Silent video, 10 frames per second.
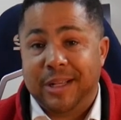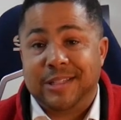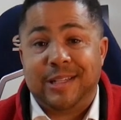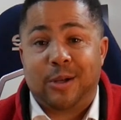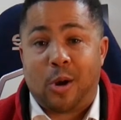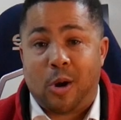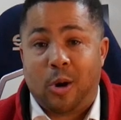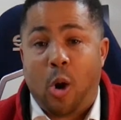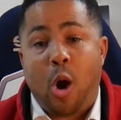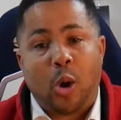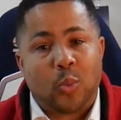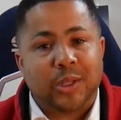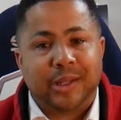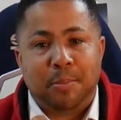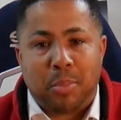They see the car
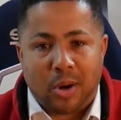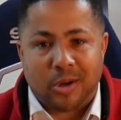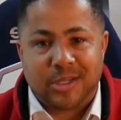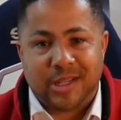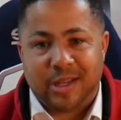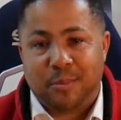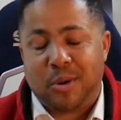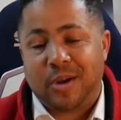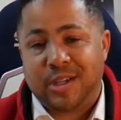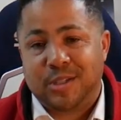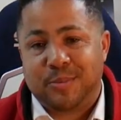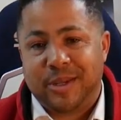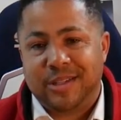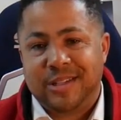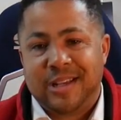awkwardly parked in a parking
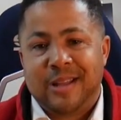space.